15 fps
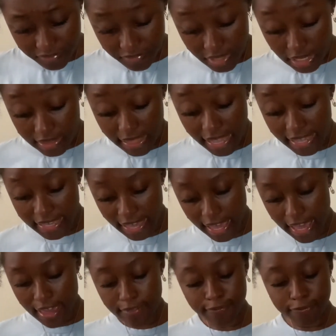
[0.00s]
They
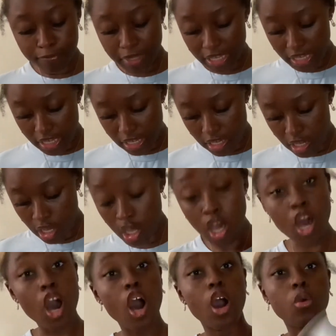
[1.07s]
gave me
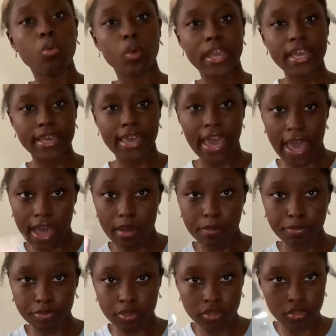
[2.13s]
a wig cap,
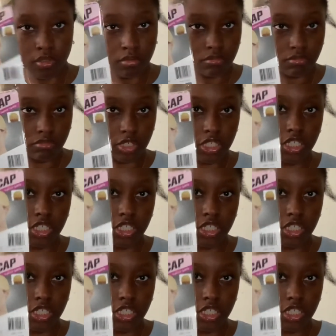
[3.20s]
which